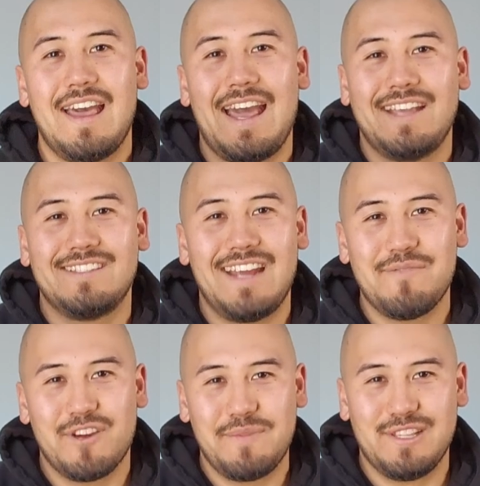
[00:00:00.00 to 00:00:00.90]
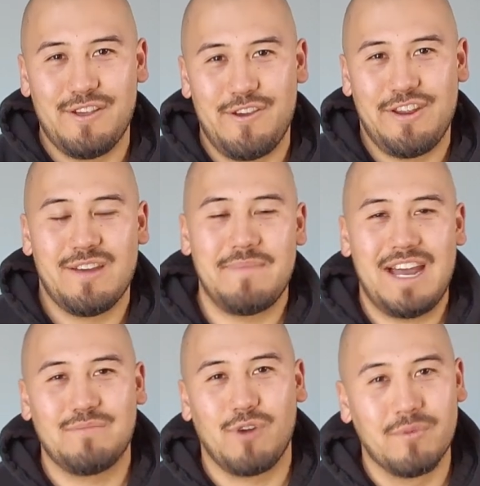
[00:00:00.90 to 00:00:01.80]
Hey, today we're going to be learning
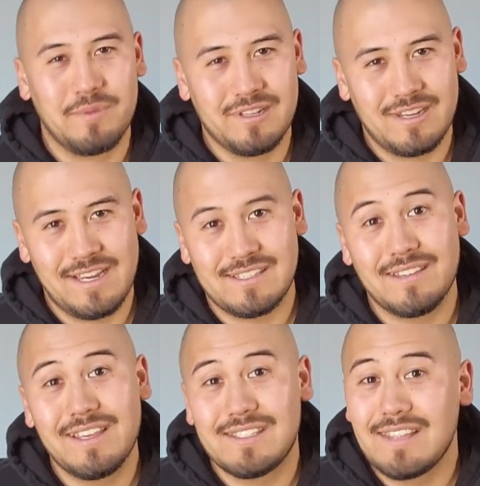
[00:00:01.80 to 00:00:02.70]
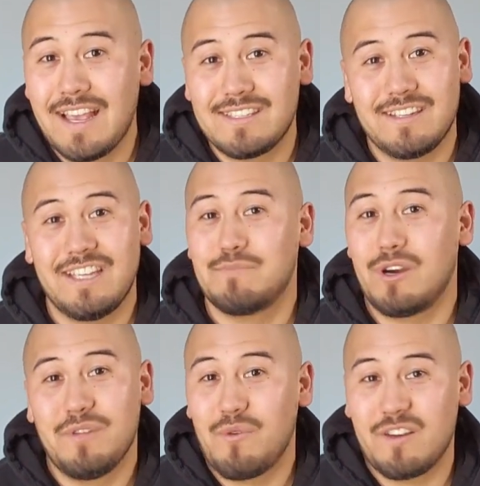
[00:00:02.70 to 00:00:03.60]
about probabilities. This lesson is
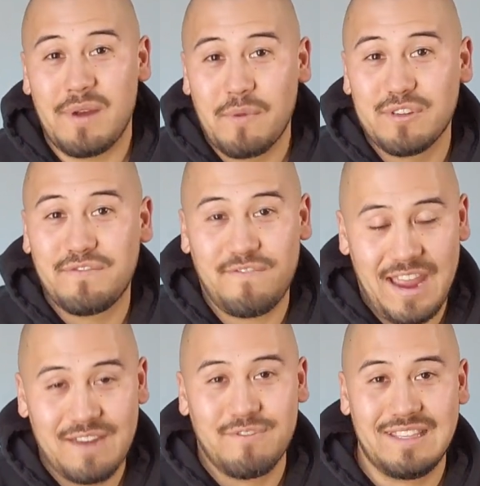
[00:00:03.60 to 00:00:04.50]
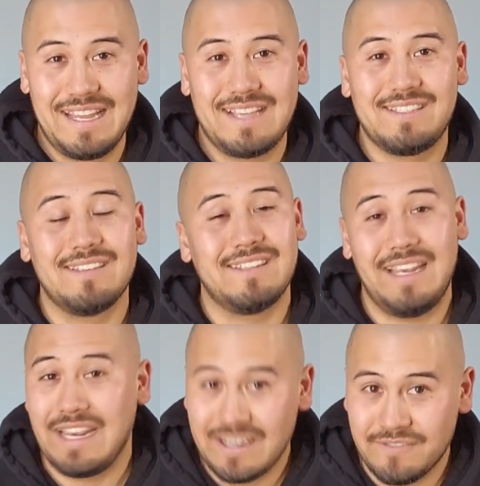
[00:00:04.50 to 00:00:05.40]
probably one of my most favorite lessons
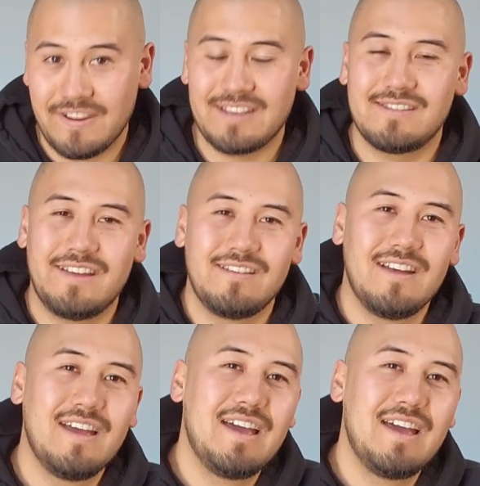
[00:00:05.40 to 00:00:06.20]
in investing.